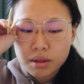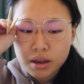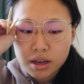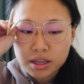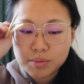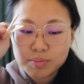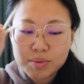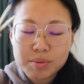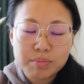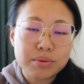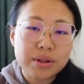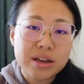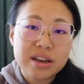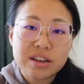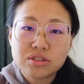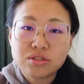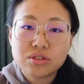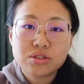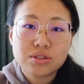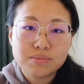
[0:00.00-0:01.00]
it's been
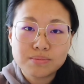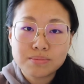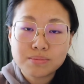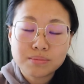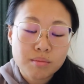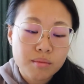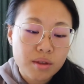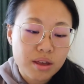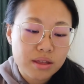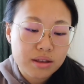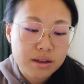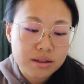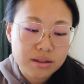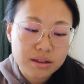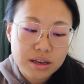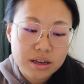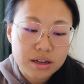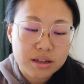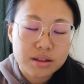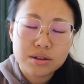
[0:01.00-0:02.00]
blanched and then
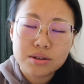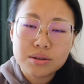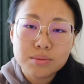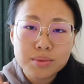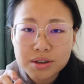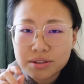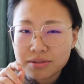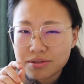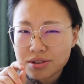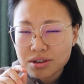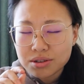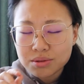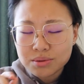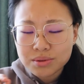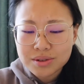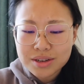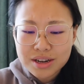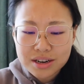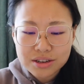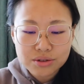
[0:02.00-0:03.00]
like a little bit of salt
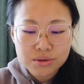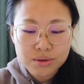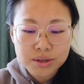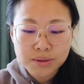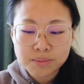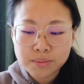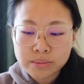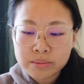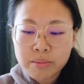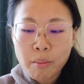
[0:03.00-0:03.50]
was added to it.